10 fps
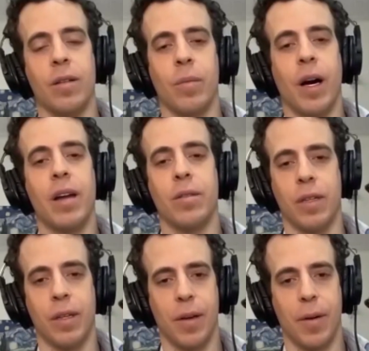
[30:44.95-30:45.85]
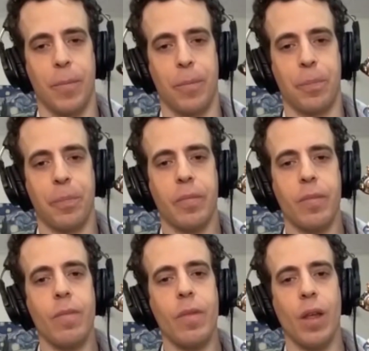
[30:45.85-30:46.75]
Bhairavi.
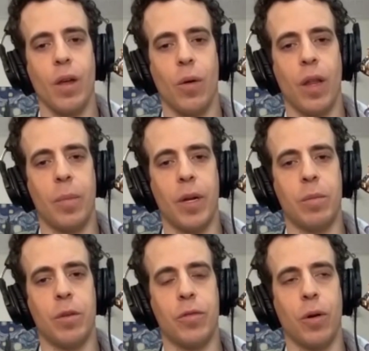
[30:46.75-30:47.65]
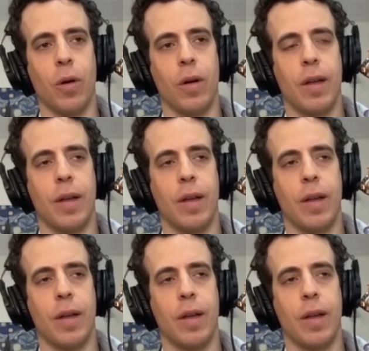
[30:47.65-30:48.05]
what I played before.